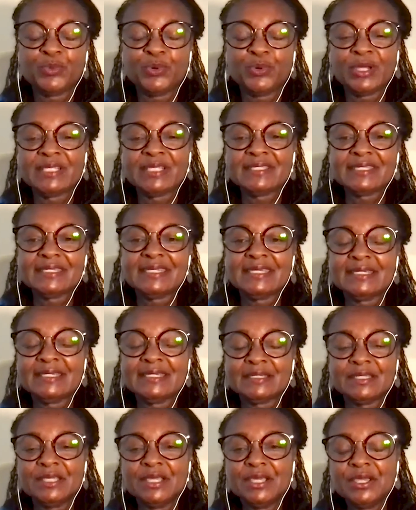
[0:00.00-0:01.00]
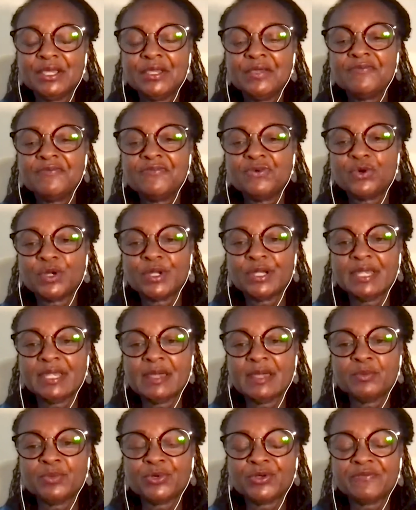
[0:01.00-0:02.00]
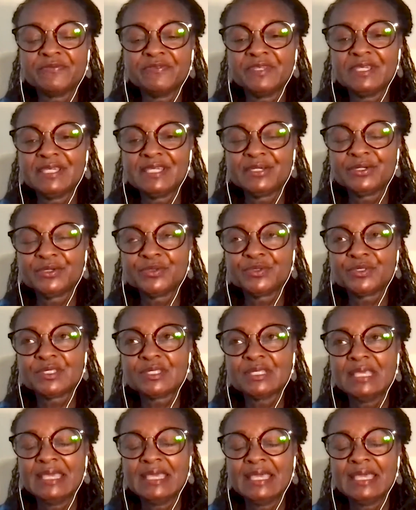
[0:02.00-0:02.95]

president for a number of years.